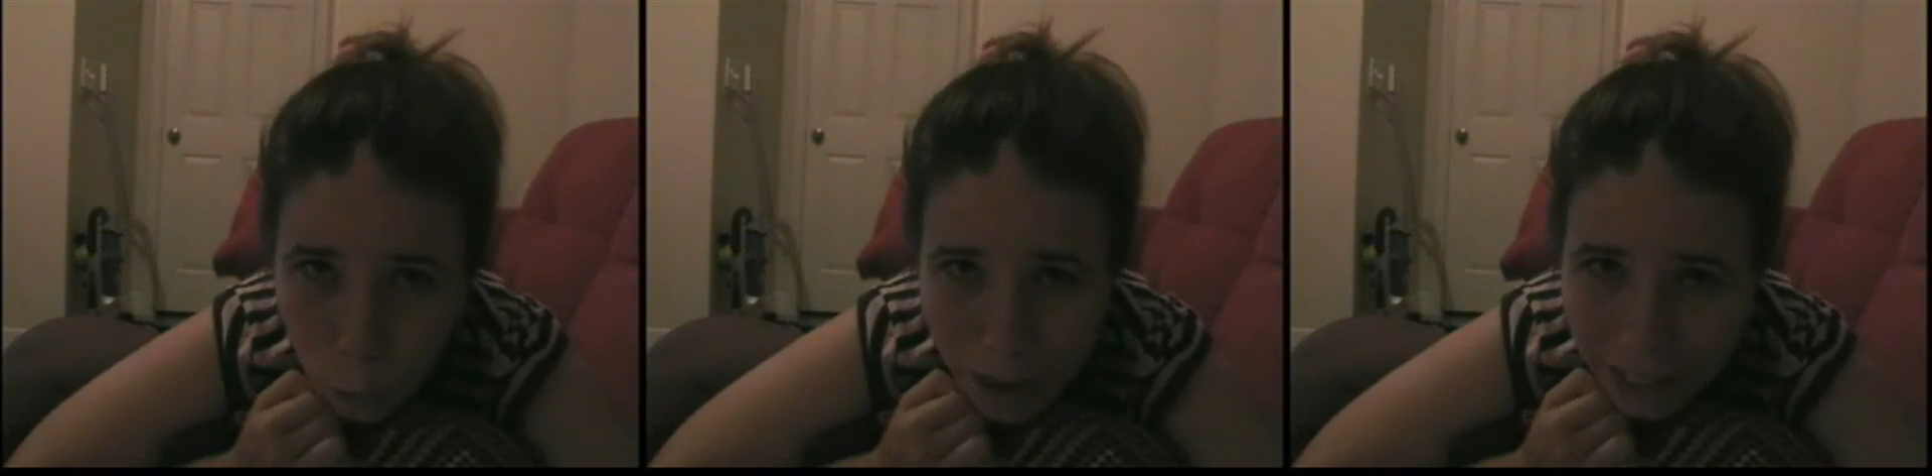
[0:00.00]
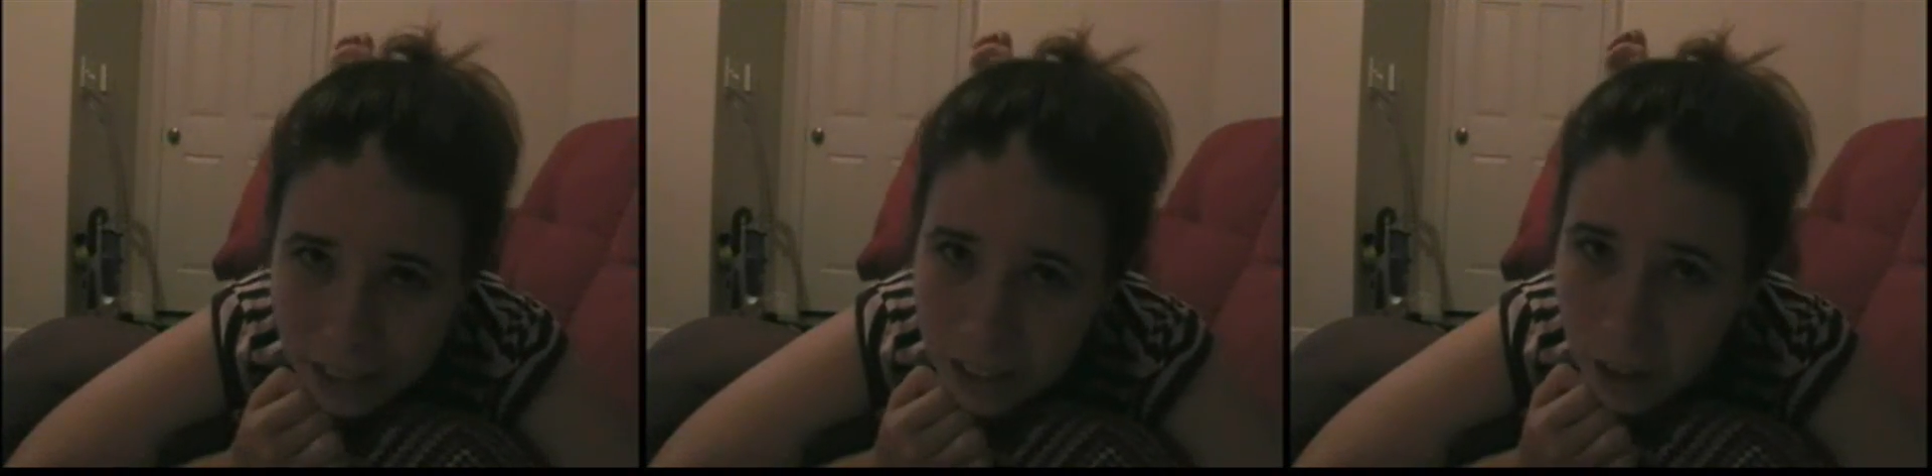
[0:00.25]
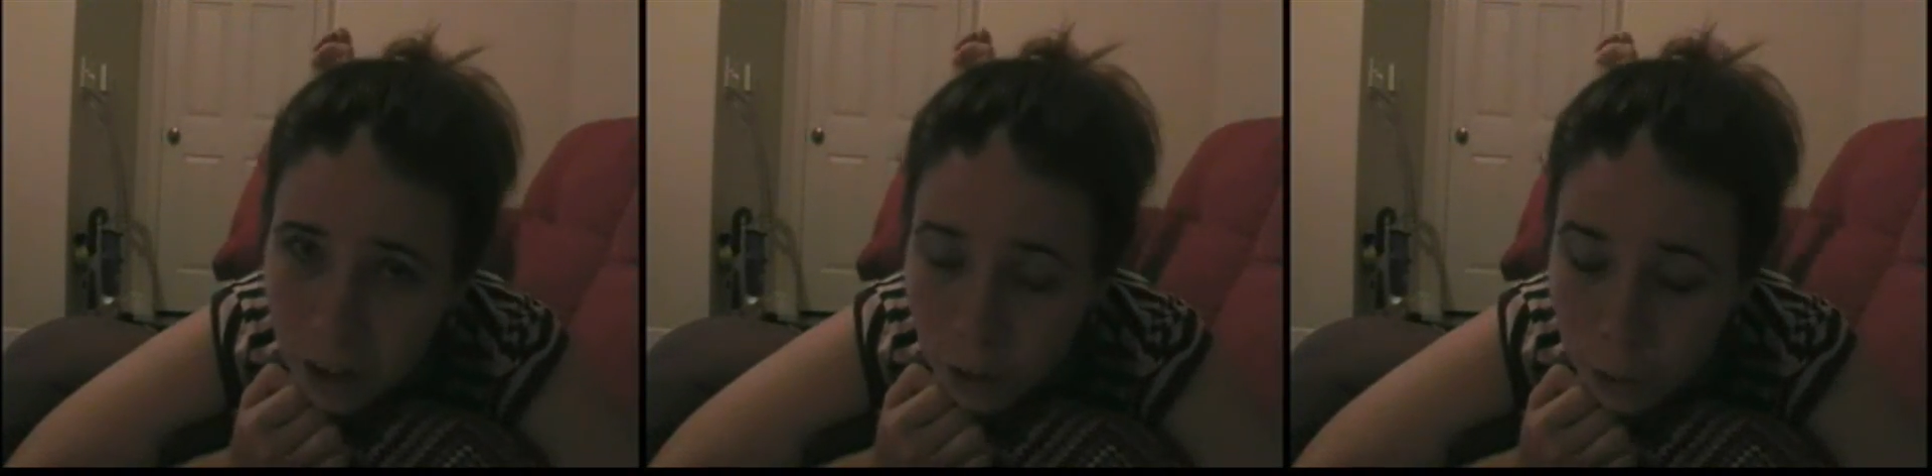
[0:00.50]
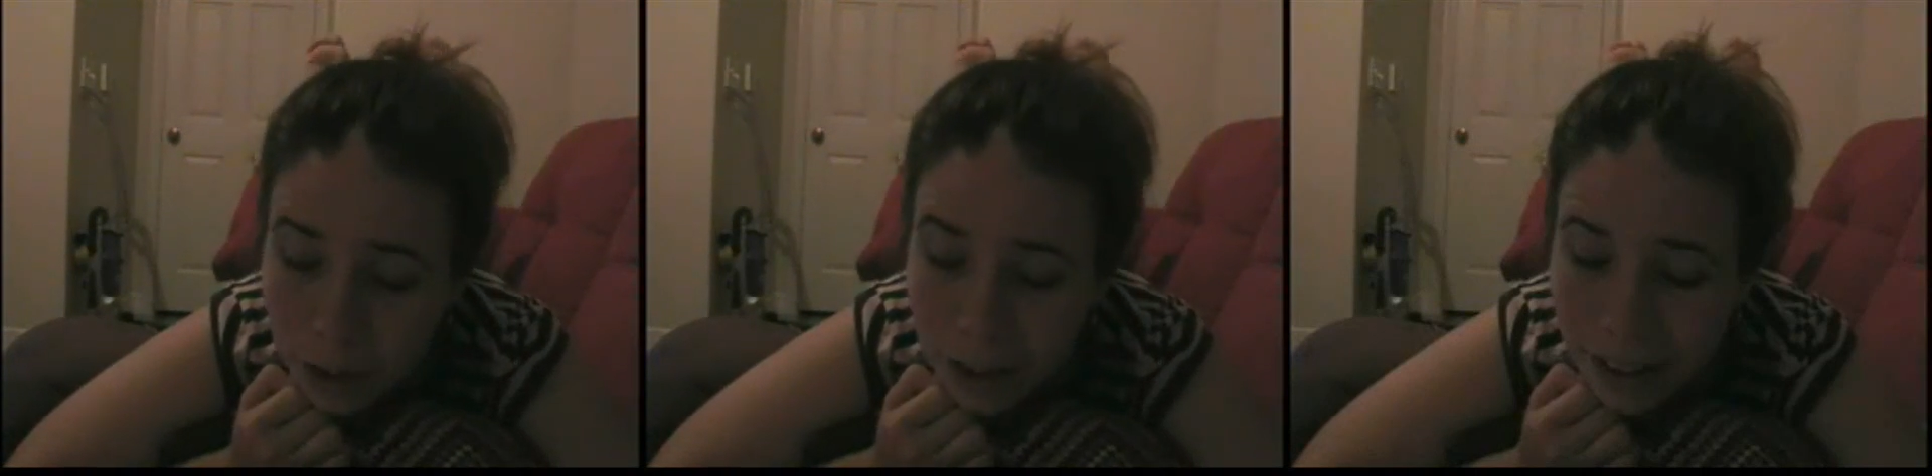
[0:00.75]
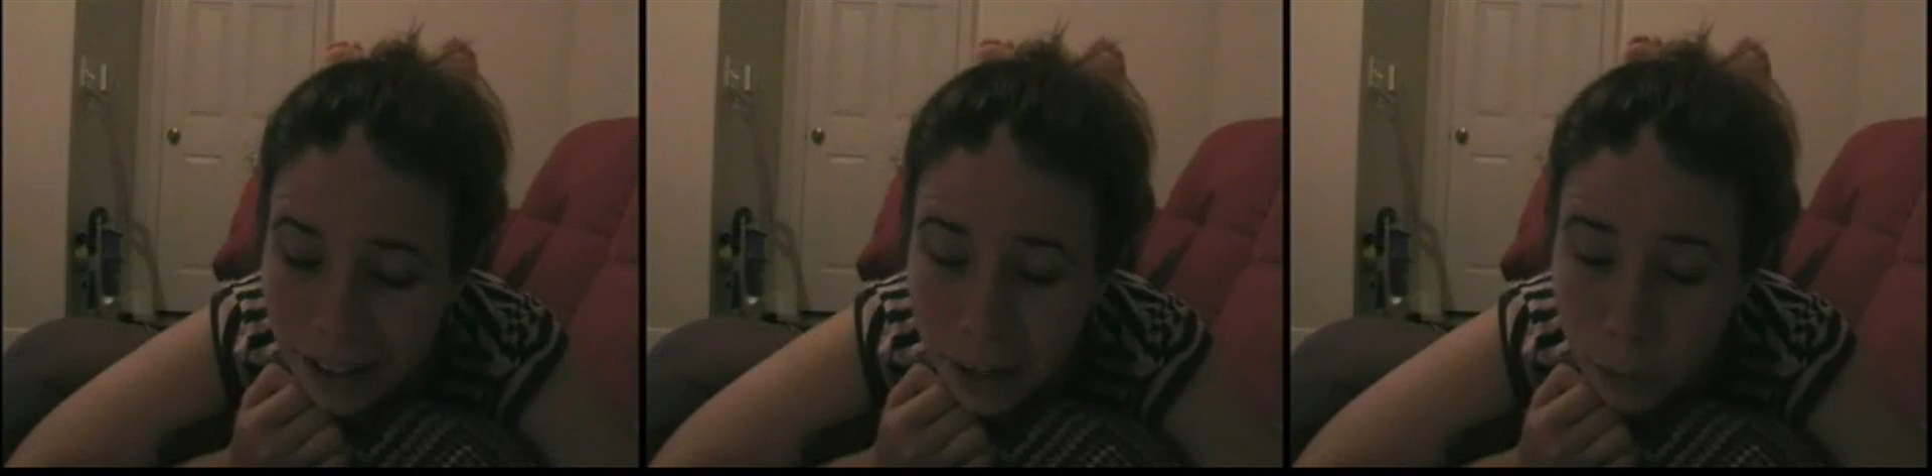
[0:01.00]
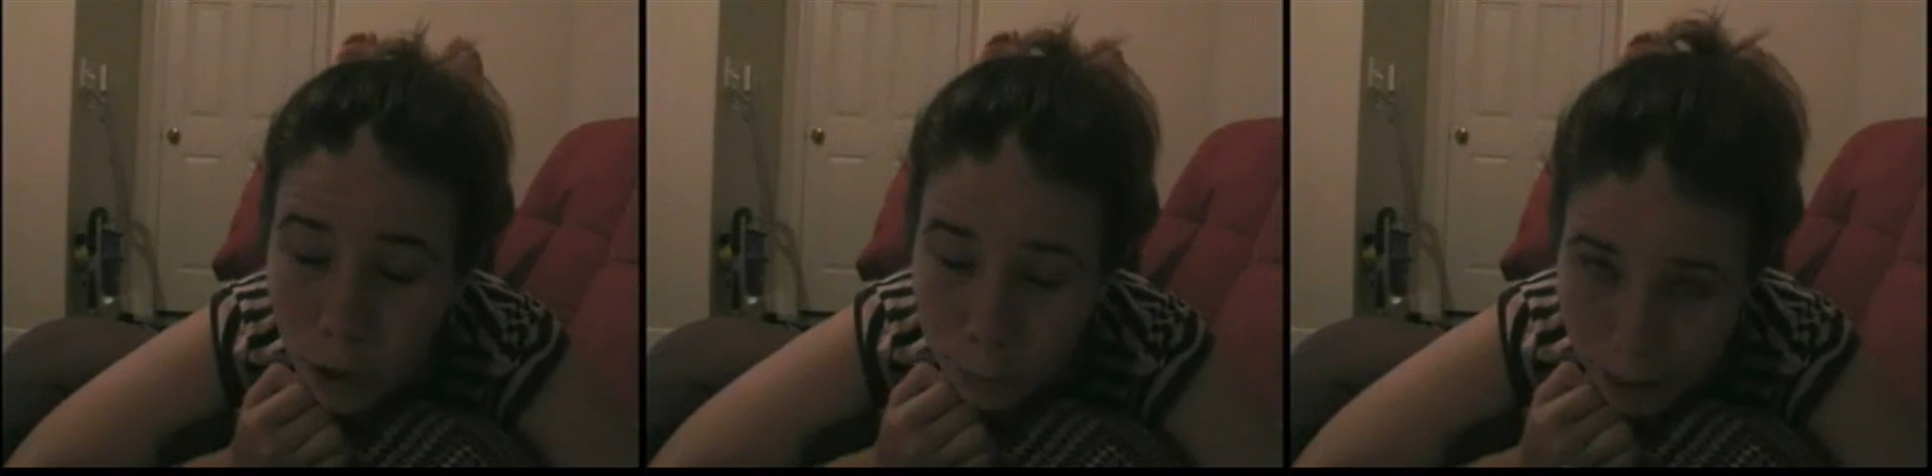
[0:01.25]
Mexico
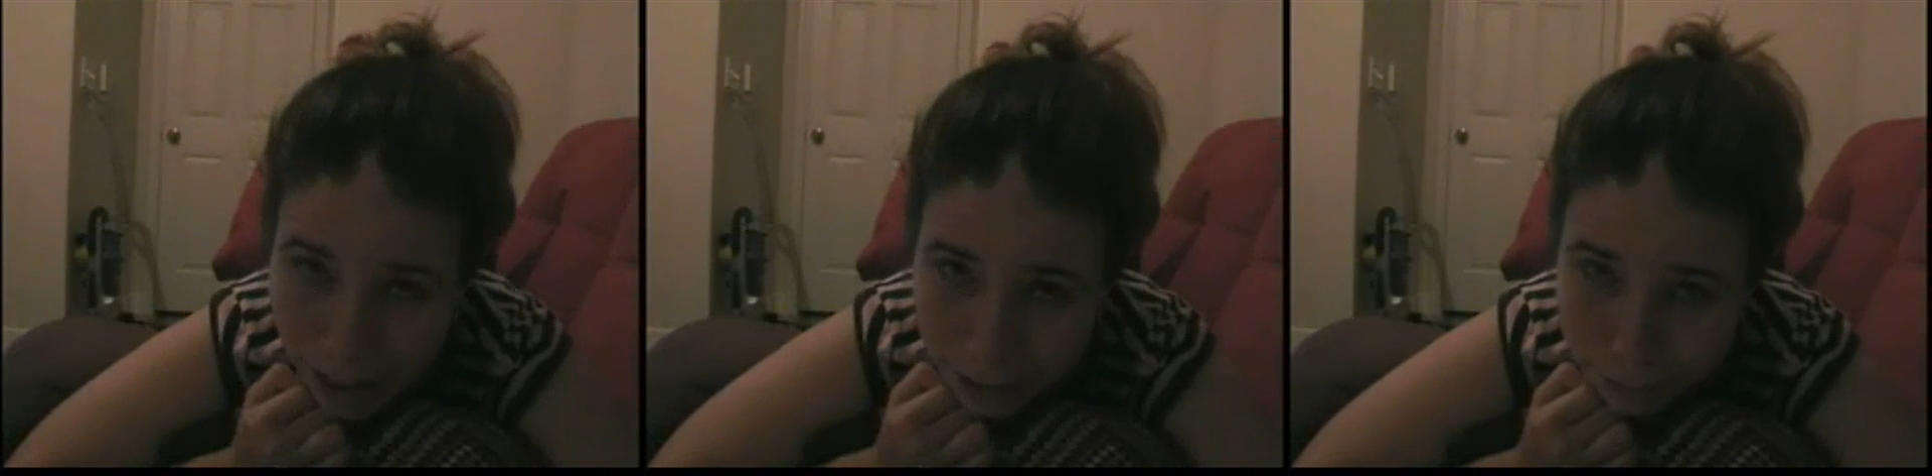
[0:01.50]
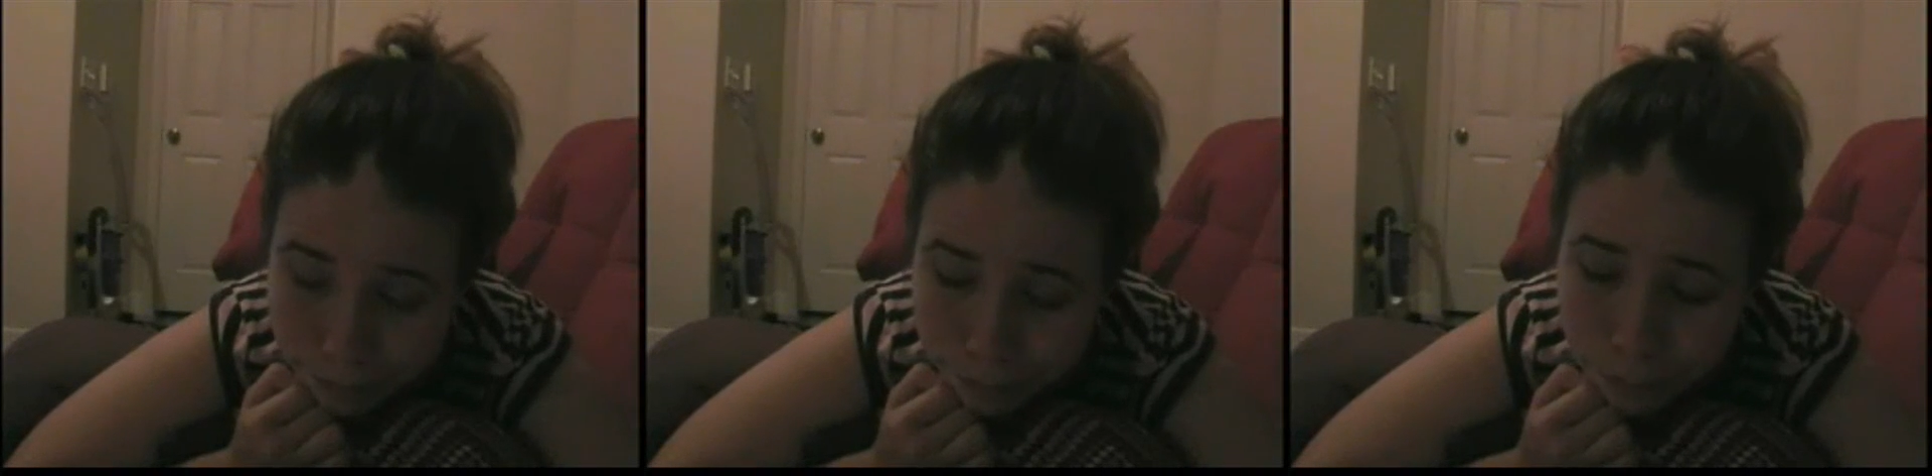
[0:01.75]
and walked back.